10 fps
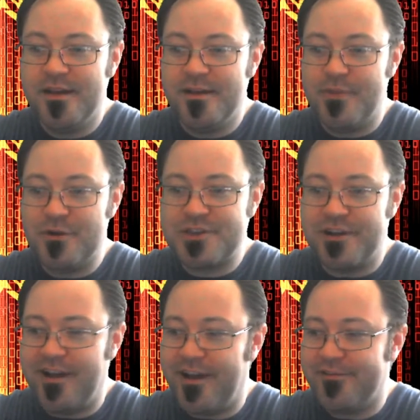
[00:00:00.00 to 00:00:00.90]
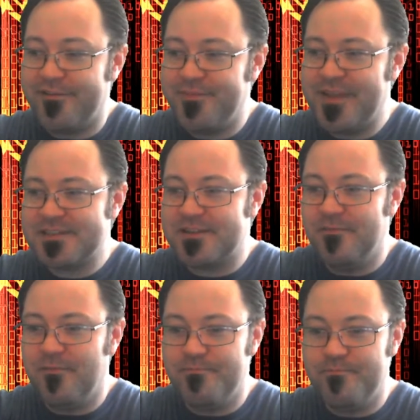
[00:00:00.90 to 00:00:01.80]
post on Hive.
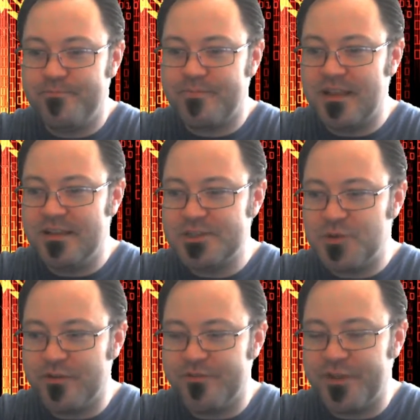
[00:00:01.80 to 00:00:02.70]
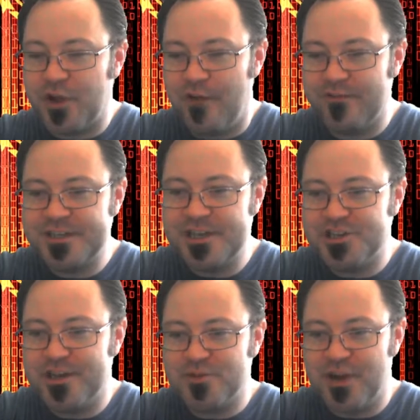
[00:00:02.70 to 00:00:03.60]
sort of the conversation
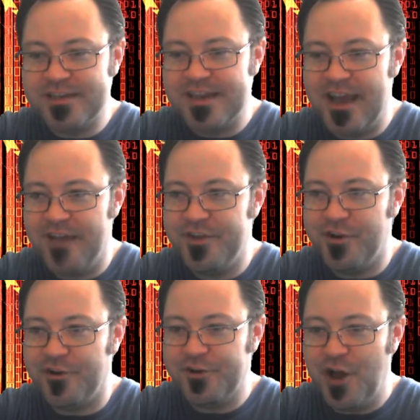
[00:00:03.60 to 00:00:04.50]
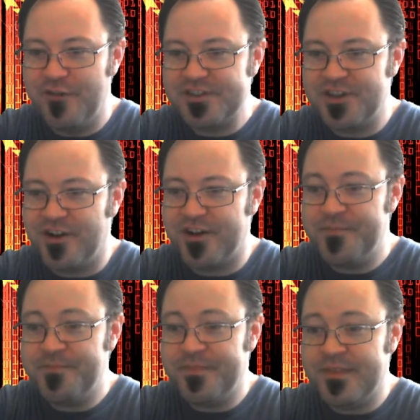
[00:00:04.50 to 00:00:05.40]
I'm trying to have here on Coffee Talk.
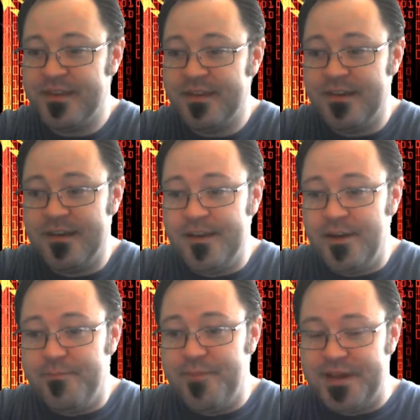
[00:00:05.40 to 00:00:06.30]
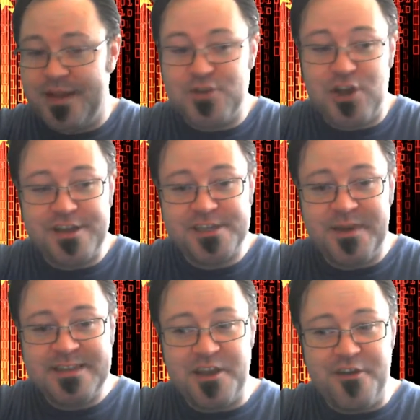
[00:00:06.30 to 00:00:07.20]
But I'm talking to
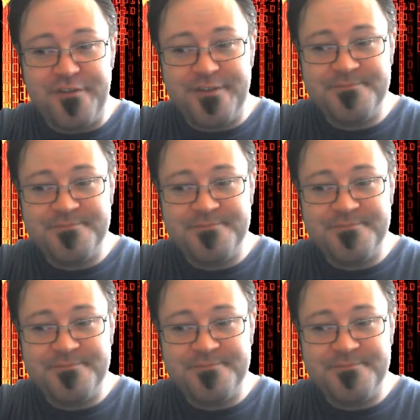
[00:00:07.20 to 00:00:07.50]
myself,